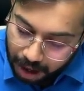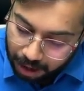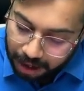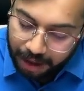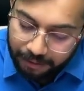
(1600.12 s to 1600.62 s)

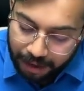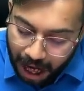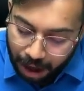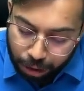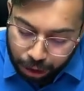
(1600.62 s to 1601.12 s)
then we
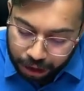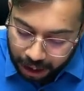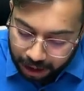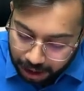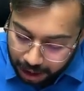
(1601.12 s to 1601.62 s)
have to
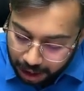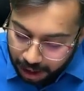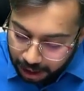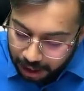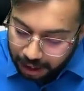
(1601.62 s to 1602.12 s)
check.
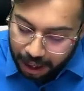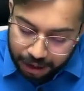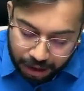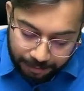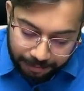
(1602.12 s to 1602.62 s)
In case of